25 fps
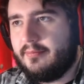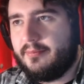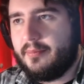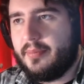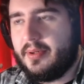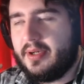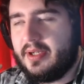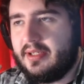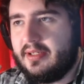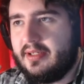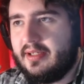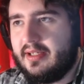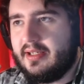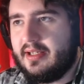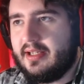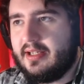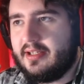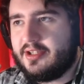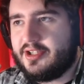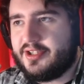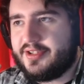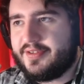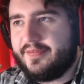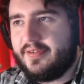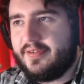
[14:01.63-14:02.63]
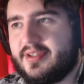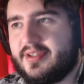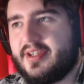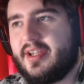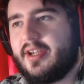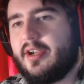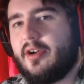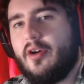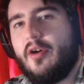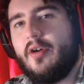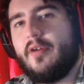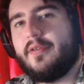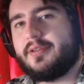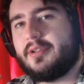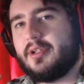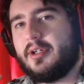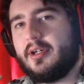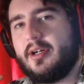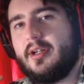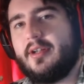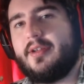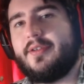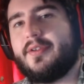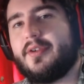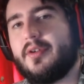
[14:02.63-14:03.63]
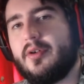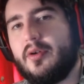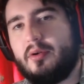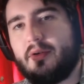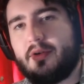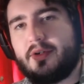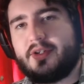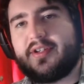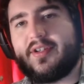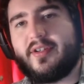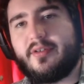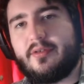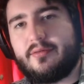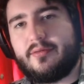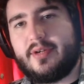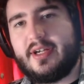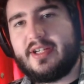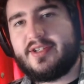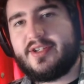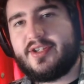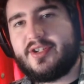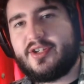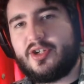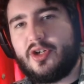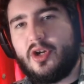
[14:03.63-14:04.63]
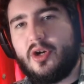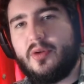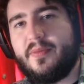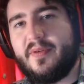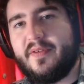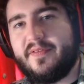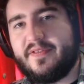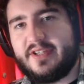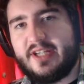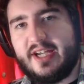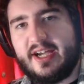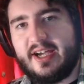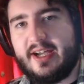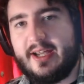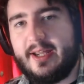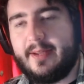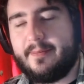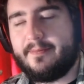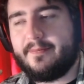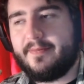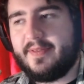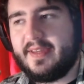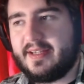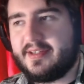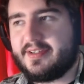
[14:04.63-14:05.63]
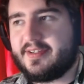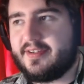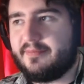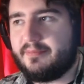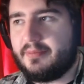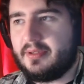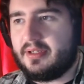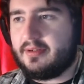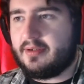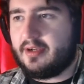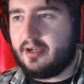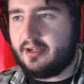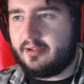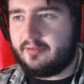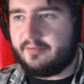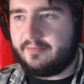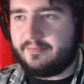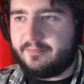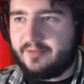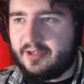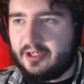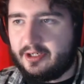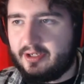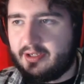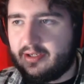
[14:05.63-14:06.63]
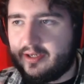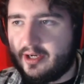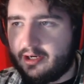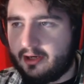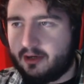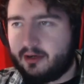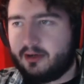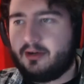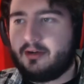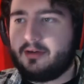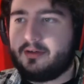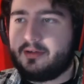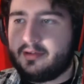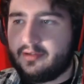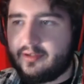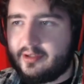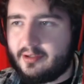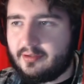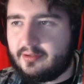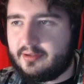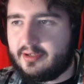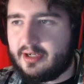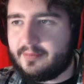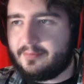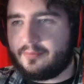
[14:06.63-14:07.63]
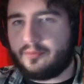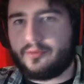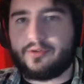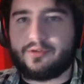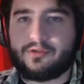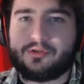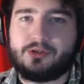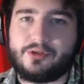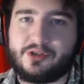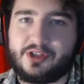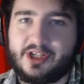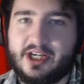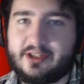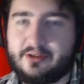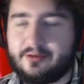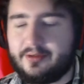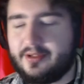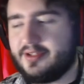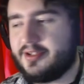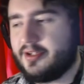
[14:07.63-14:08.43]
but it just like overall in the course, the great scope of time, things have been on a very hard upward trajectory.